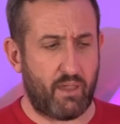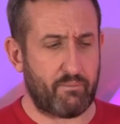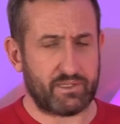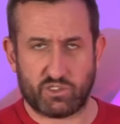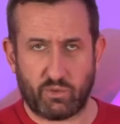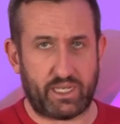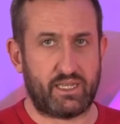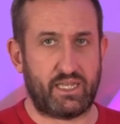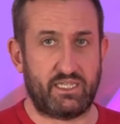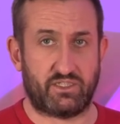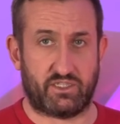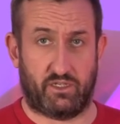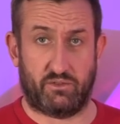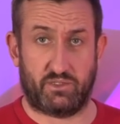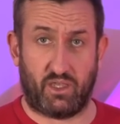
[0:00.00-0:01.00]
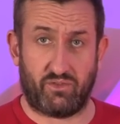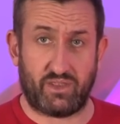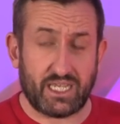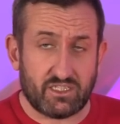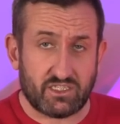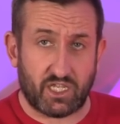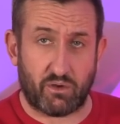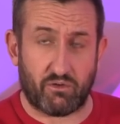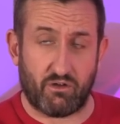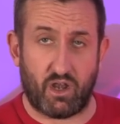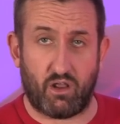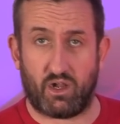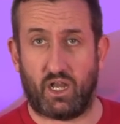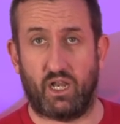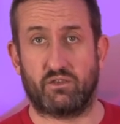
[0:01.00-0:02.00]
between these two. So these two are a
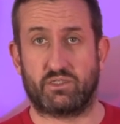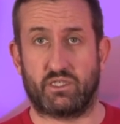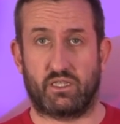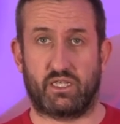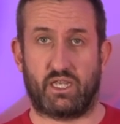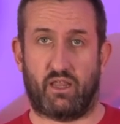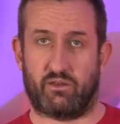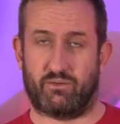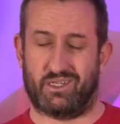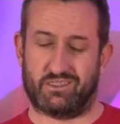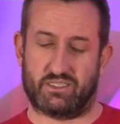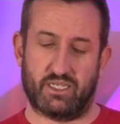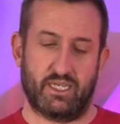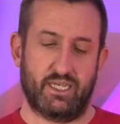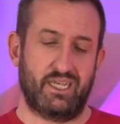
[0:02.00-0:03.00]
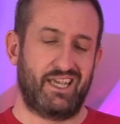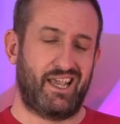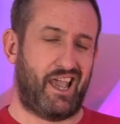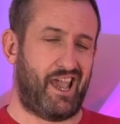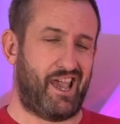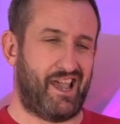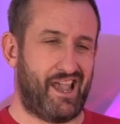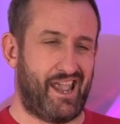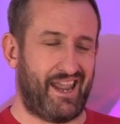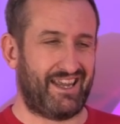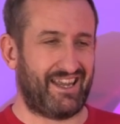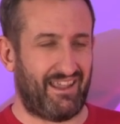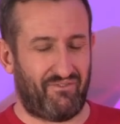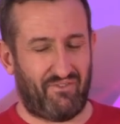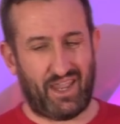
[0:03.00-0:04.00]
lot closer than the other ones.
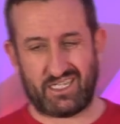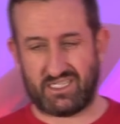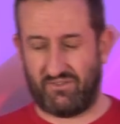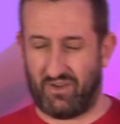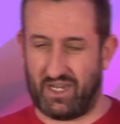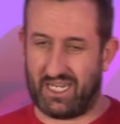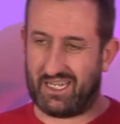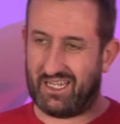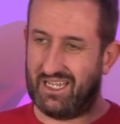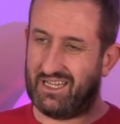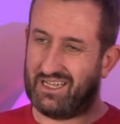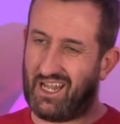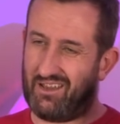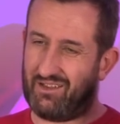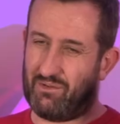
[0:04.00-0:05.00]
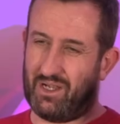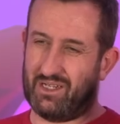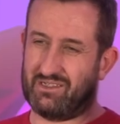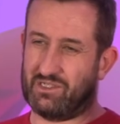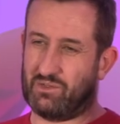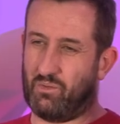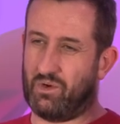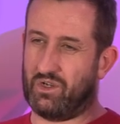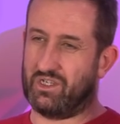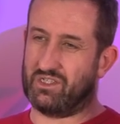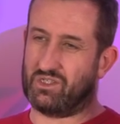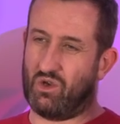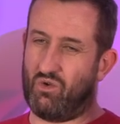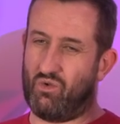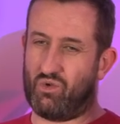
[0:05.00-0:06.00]
And effectively, the other ones
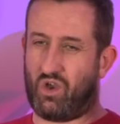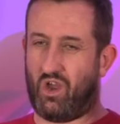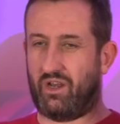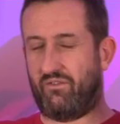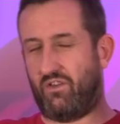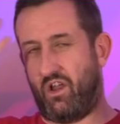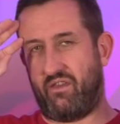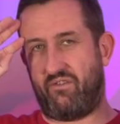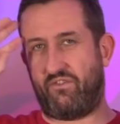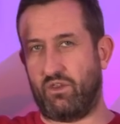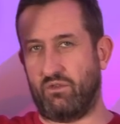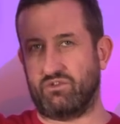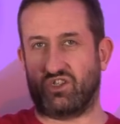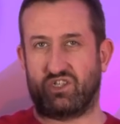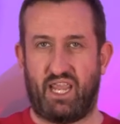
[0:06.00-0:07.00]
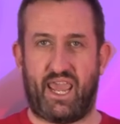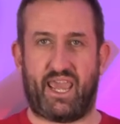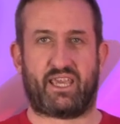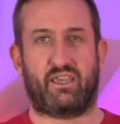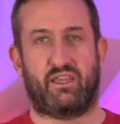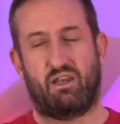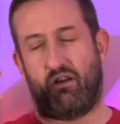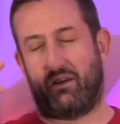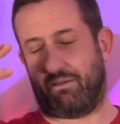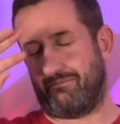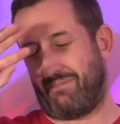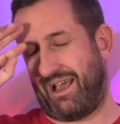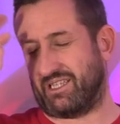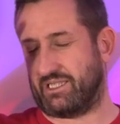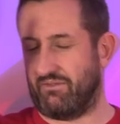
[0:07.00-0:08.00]
was all kind of like future tech and like
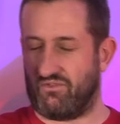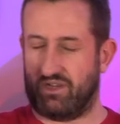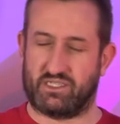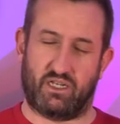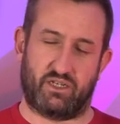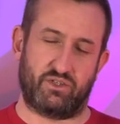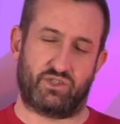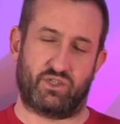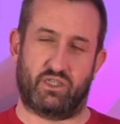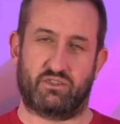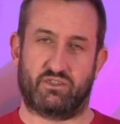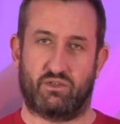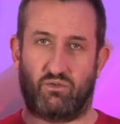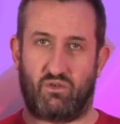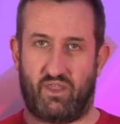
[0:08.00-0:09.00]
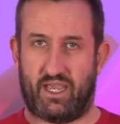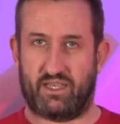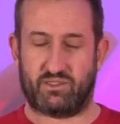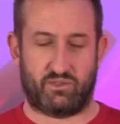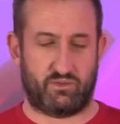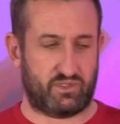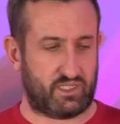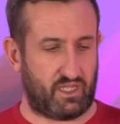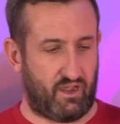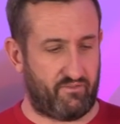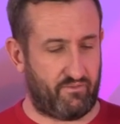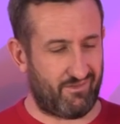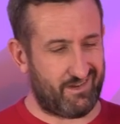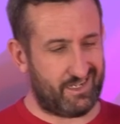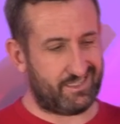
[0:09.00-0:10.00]
massive resolutions and all of that sort of
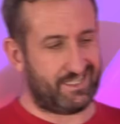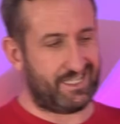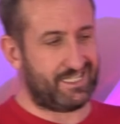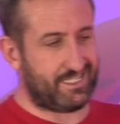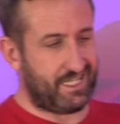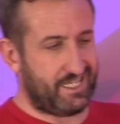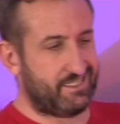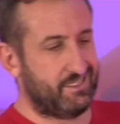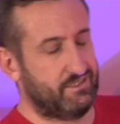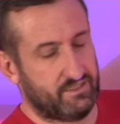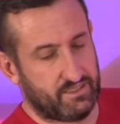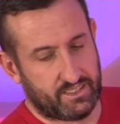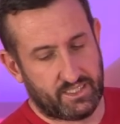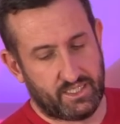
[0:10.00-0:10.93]
stuff, whereas this isn't.